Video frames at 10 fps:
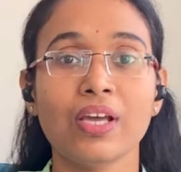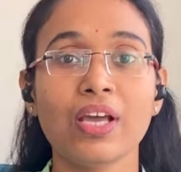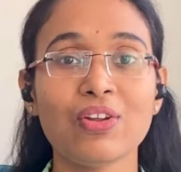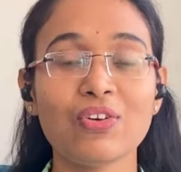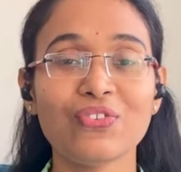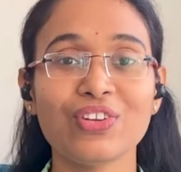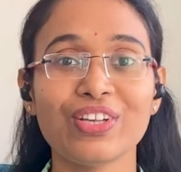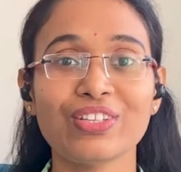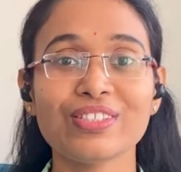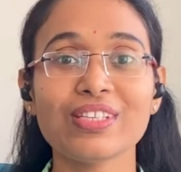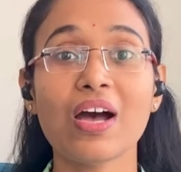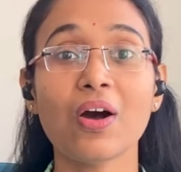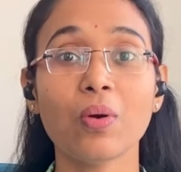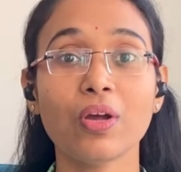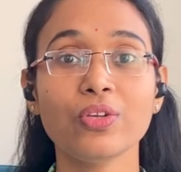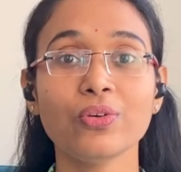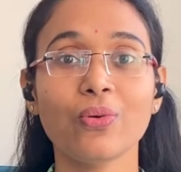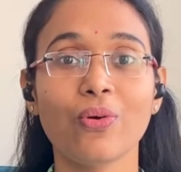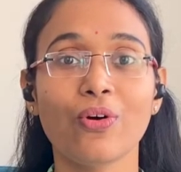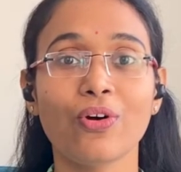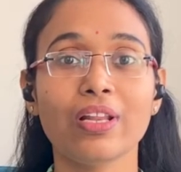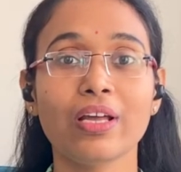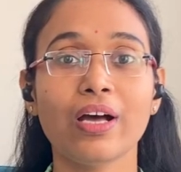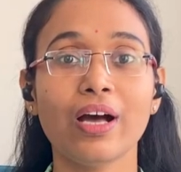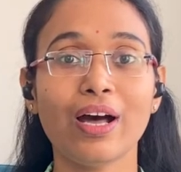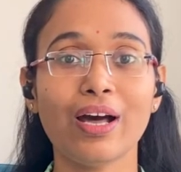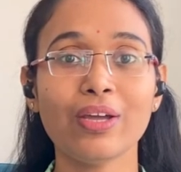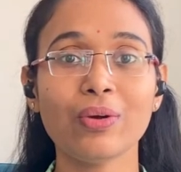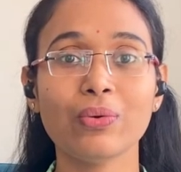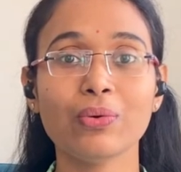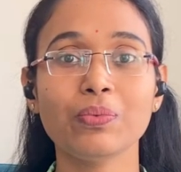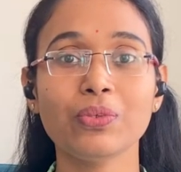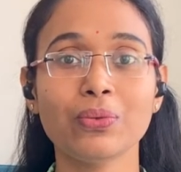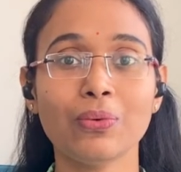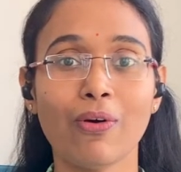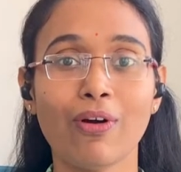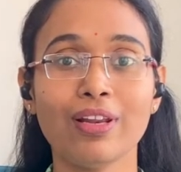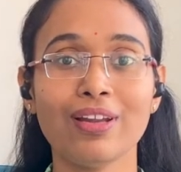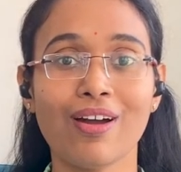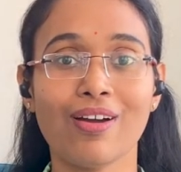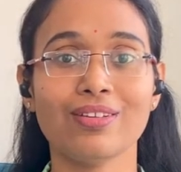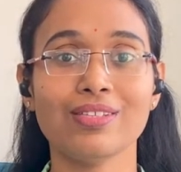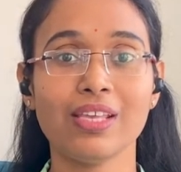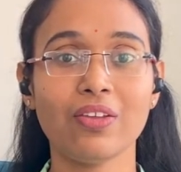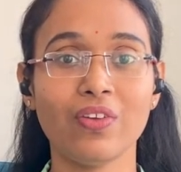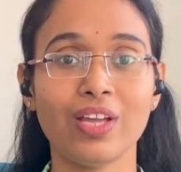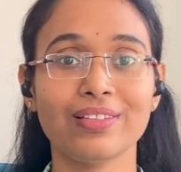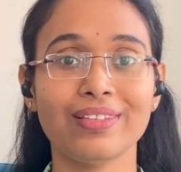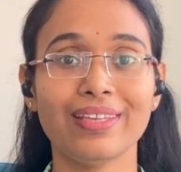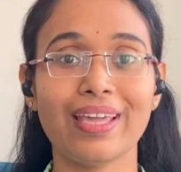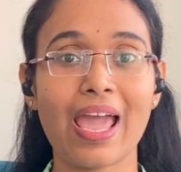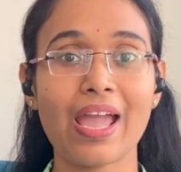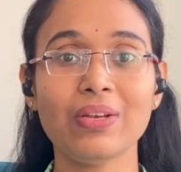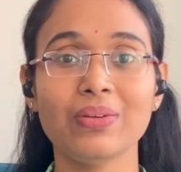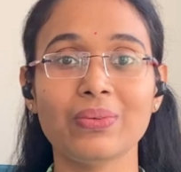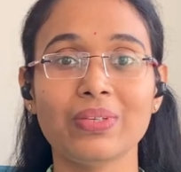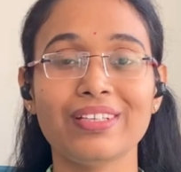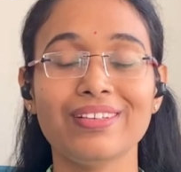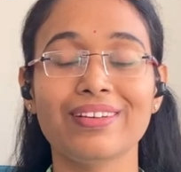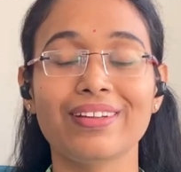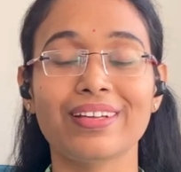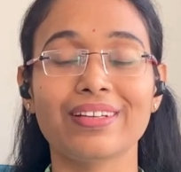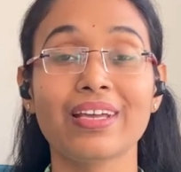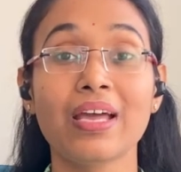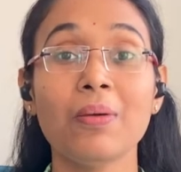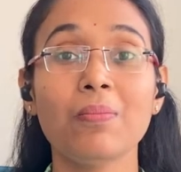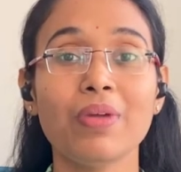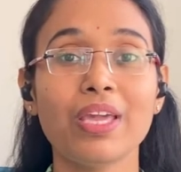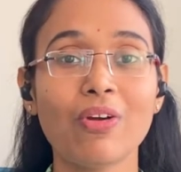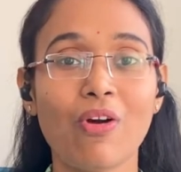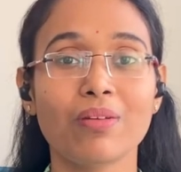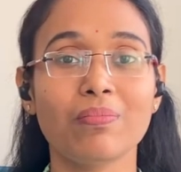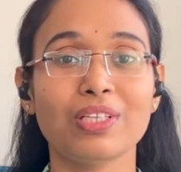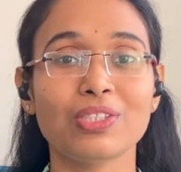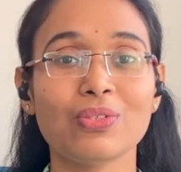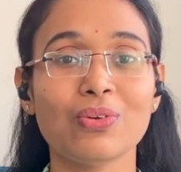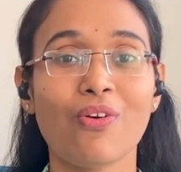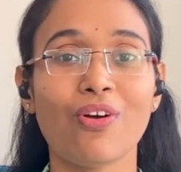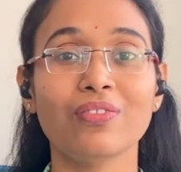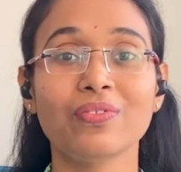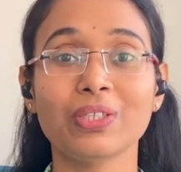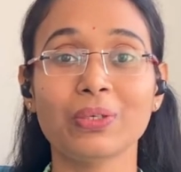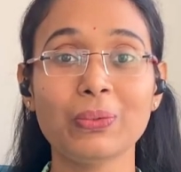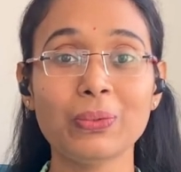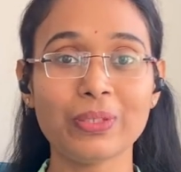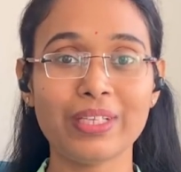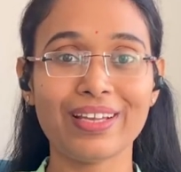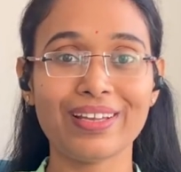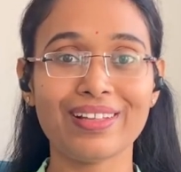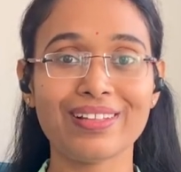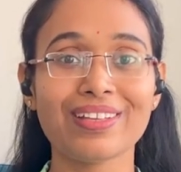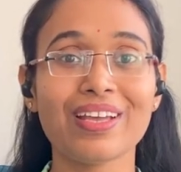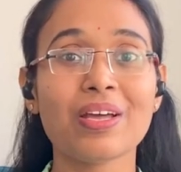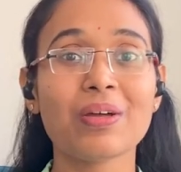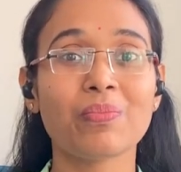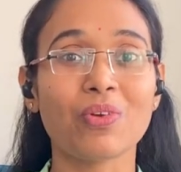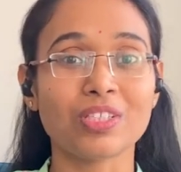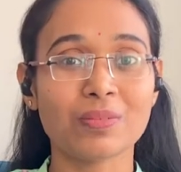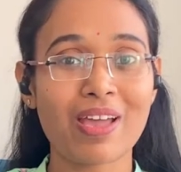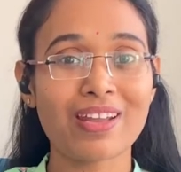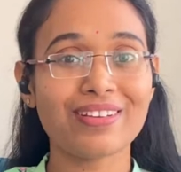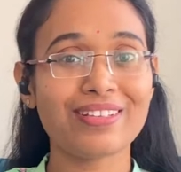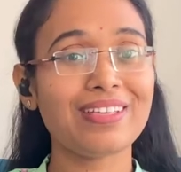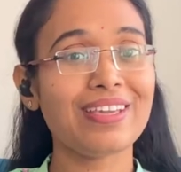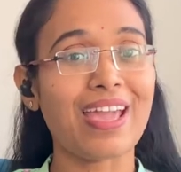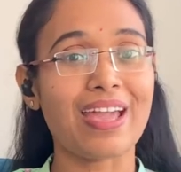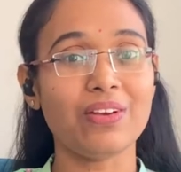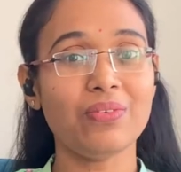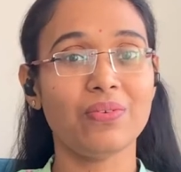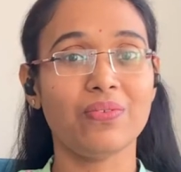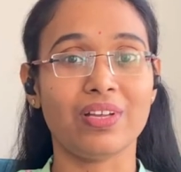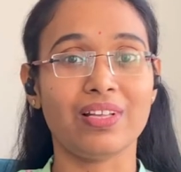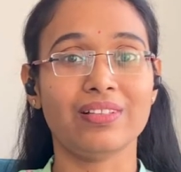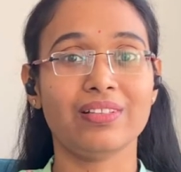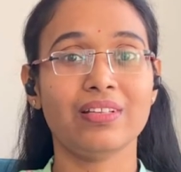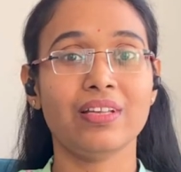Hello friends, how are you all? I hope you all are safe, healthy and doing great. May God bless you all with a good health, prosperity and wealth.